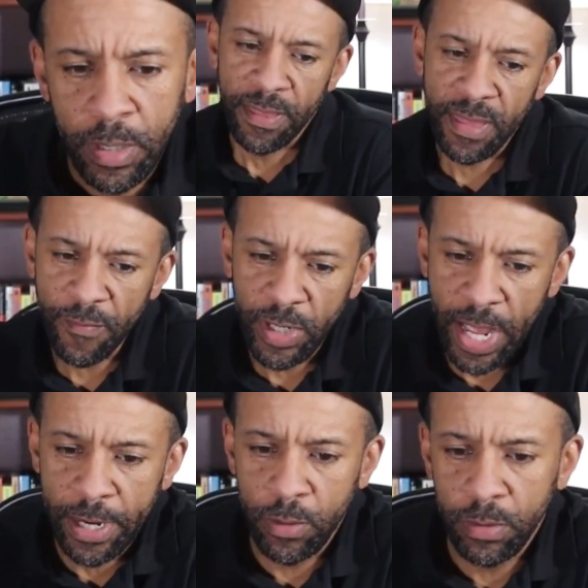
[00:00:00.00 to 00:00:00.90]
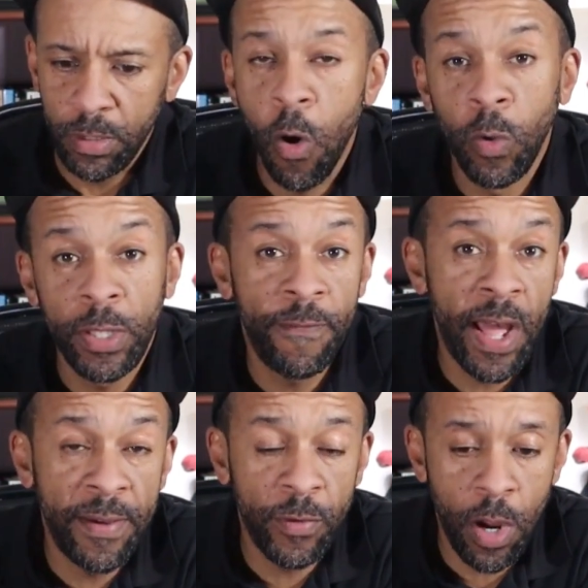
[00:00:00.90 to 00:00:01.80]
The 7 iron, only
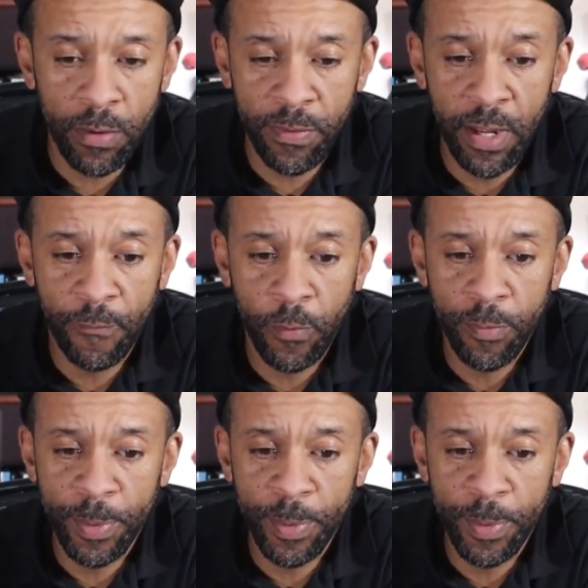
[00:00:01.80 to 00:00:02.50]
5 yards difference